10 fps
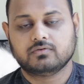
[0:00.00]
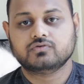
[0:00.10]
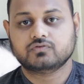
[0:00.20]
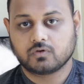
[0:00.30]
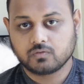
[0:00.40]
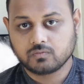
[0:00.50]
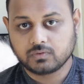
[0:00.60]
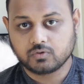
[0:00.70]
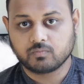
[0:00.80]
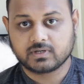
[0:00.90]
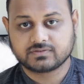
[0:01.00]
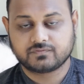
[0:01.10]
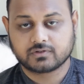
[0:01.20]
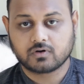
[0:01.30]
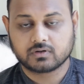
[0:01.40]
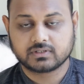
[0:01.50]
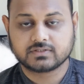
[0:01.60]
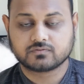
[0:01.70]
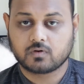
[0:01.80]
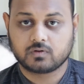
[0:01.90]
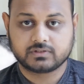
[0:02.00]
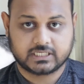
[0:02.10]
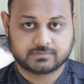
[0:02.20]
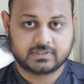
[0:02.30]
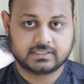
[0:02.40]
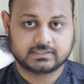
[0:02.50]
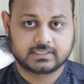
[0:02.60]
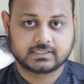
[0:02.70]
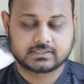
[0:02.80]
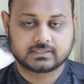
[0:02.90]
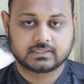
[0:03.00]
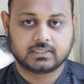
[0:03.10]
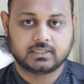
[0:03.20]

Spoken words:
So you must recognize all the expenses